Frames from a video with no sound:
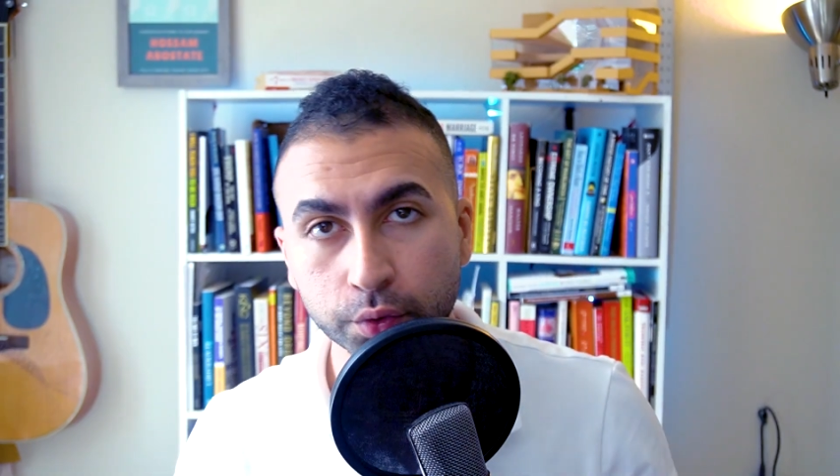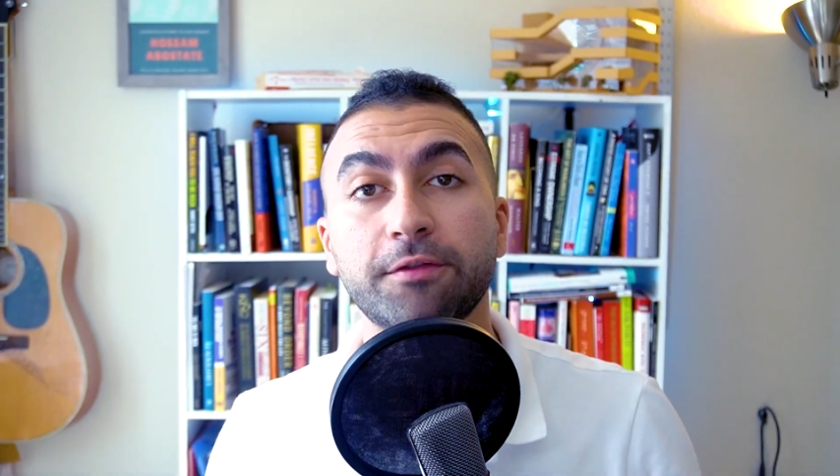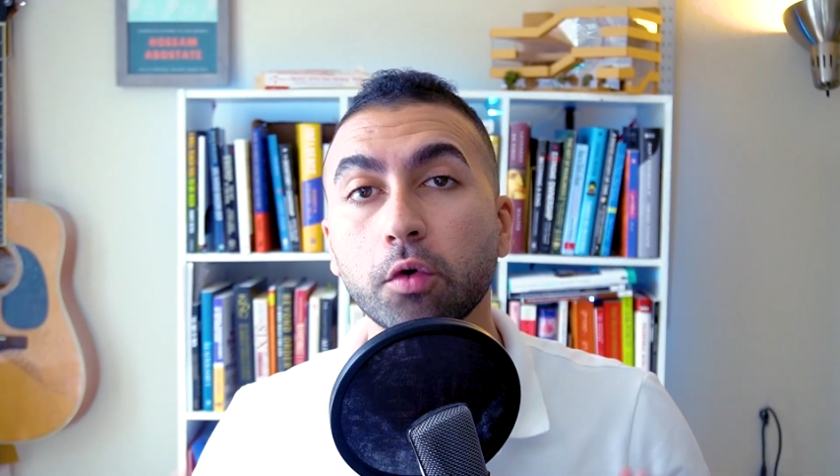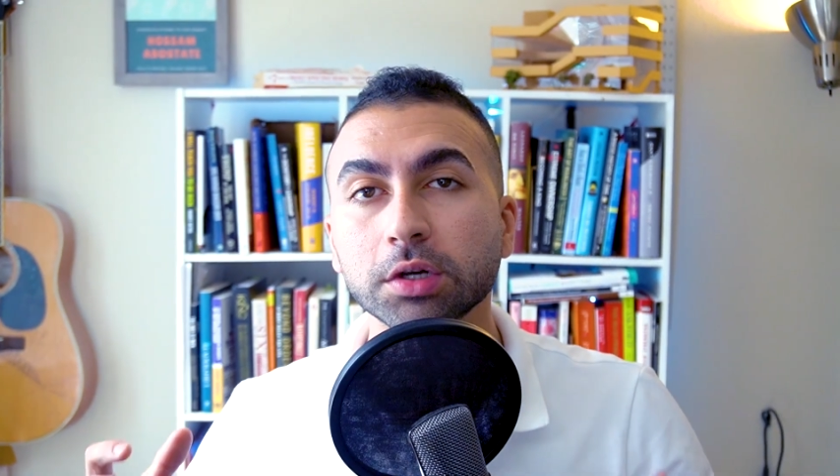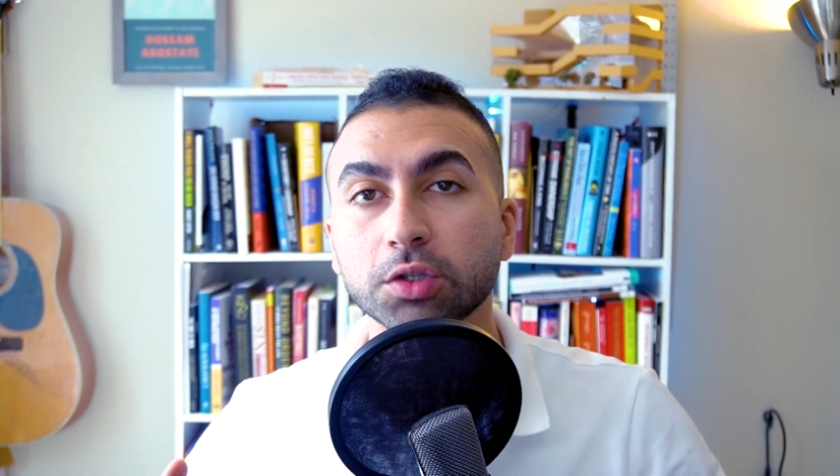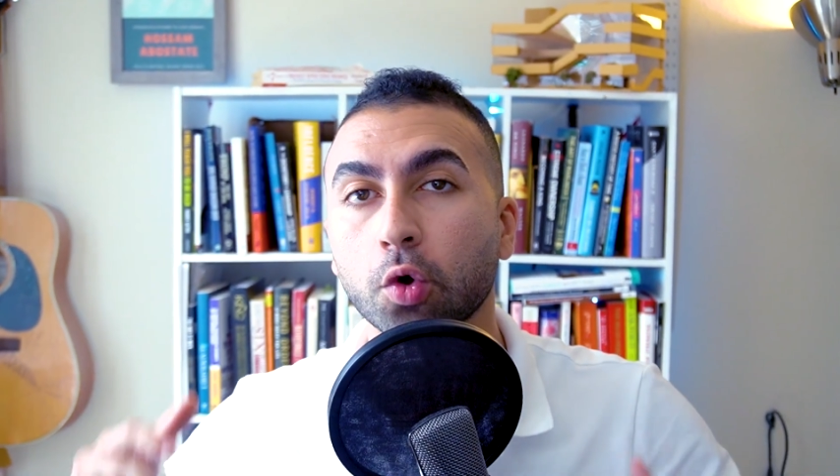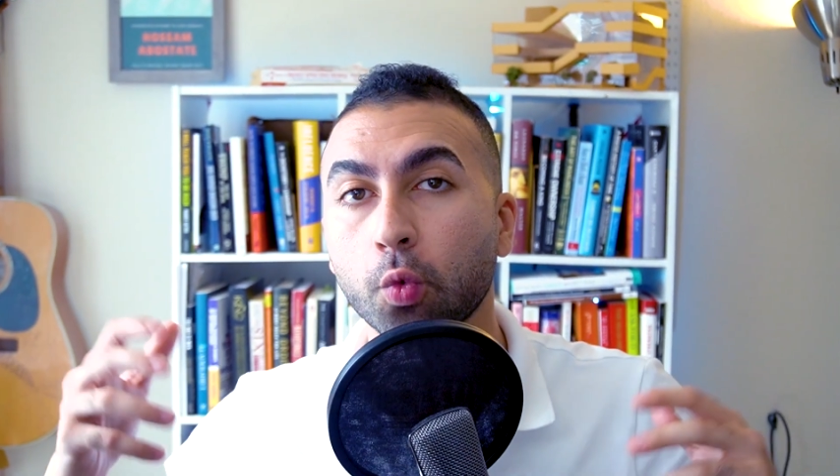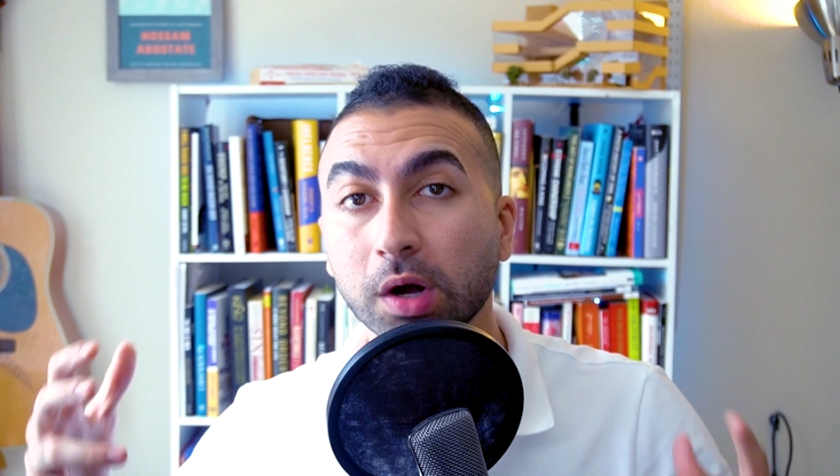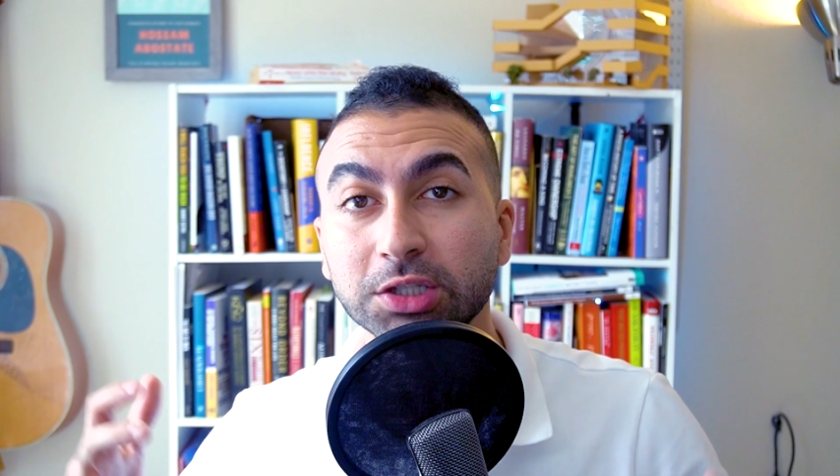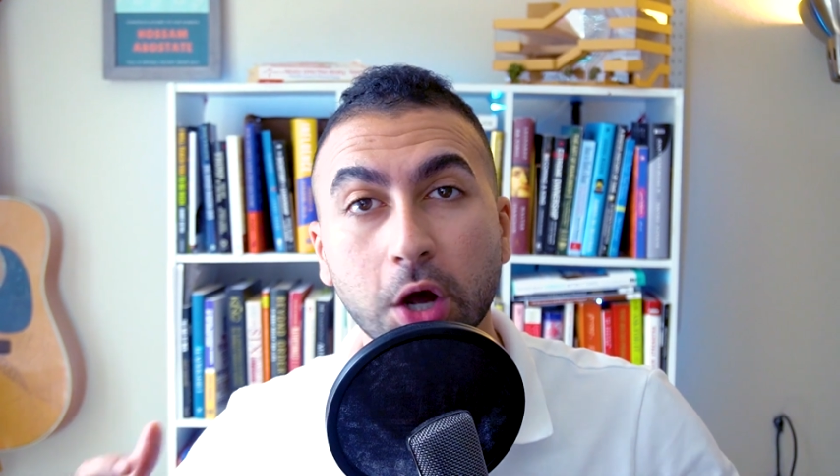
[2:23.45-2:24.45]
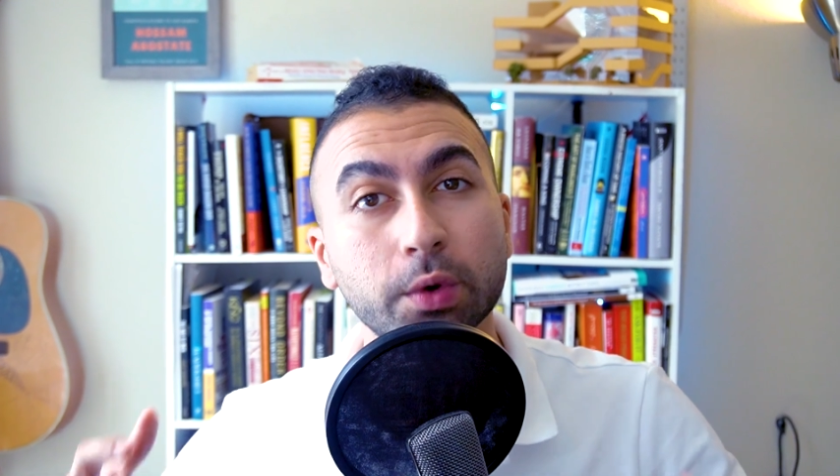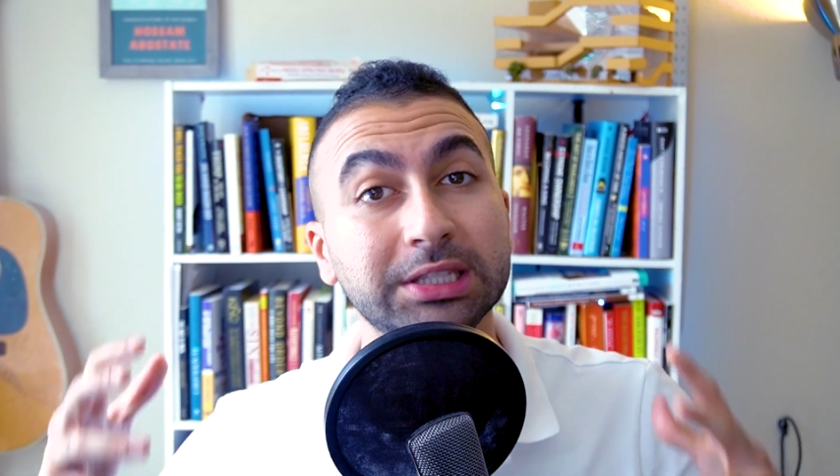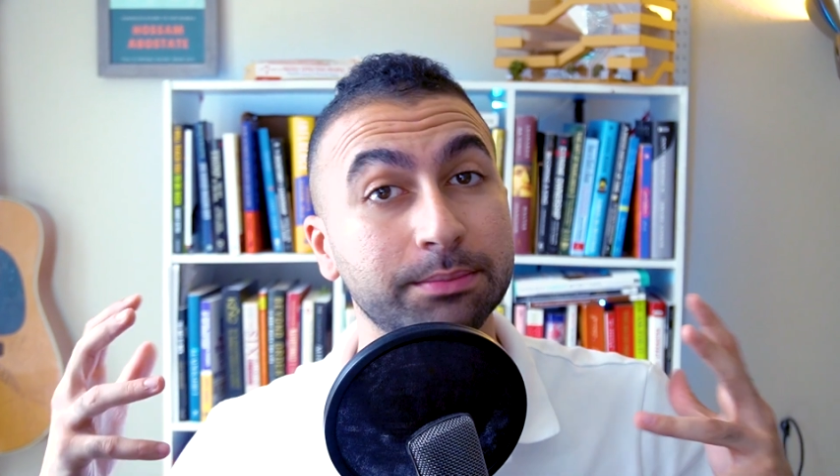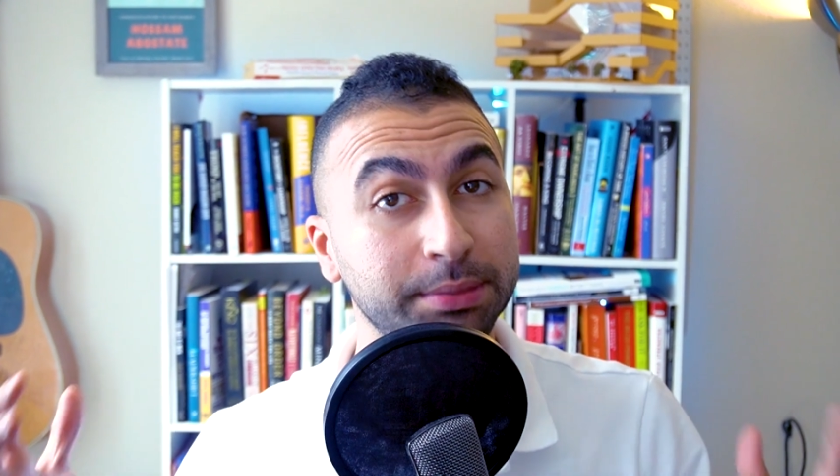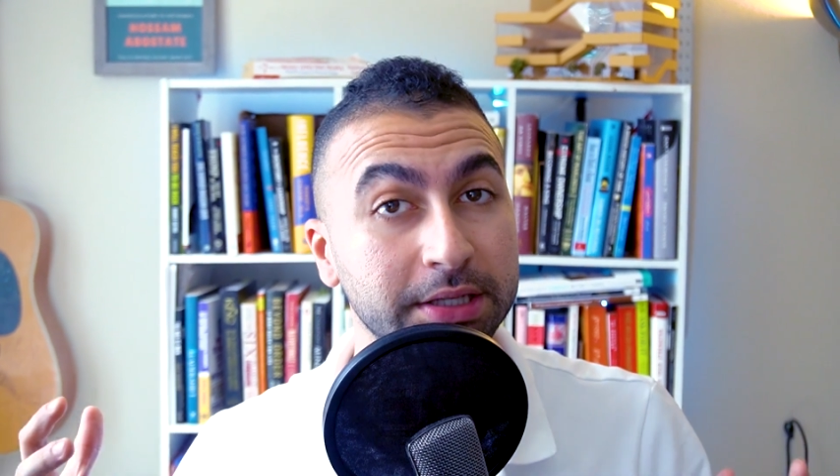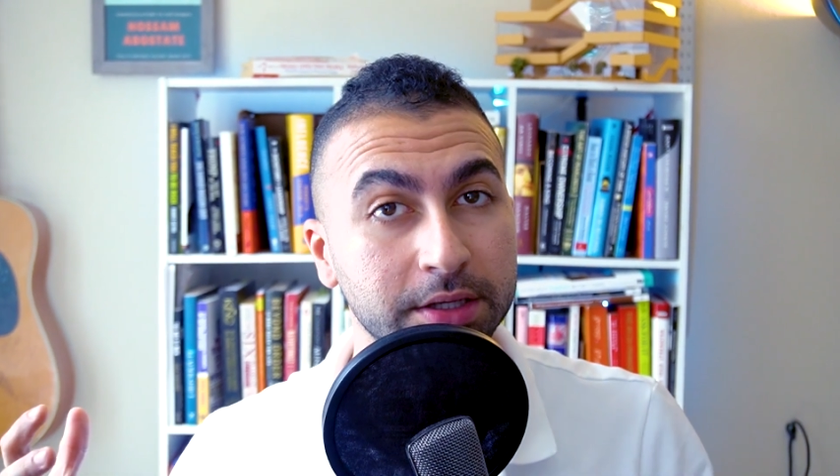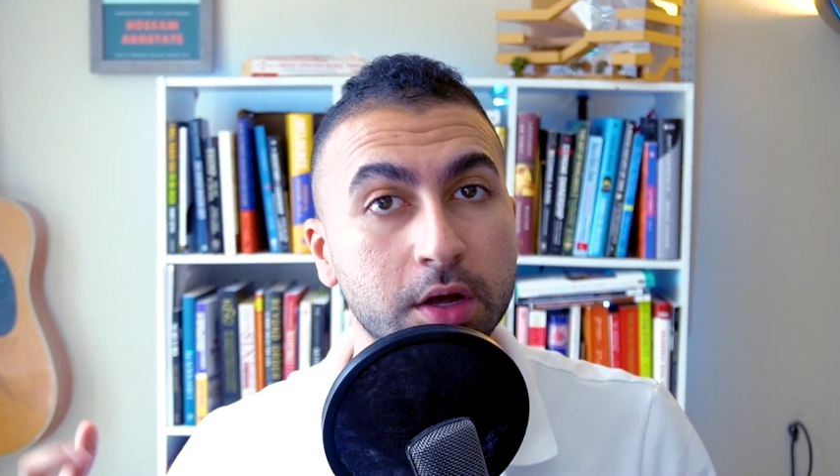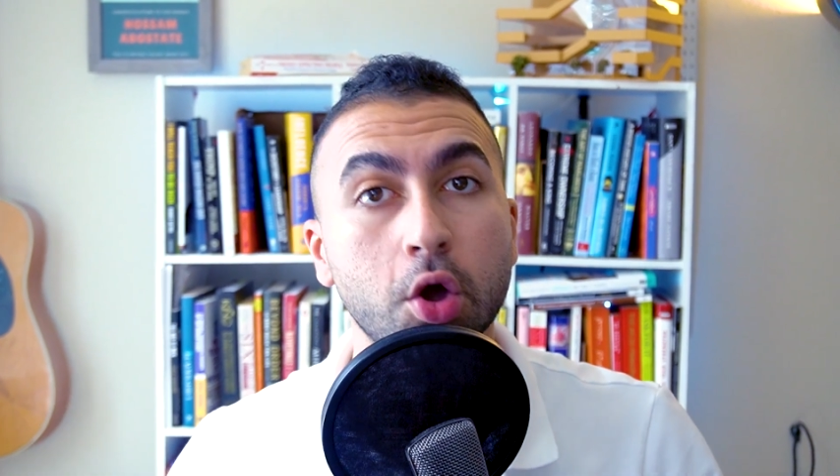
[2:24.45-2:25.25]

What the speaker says: focus on what's going to be,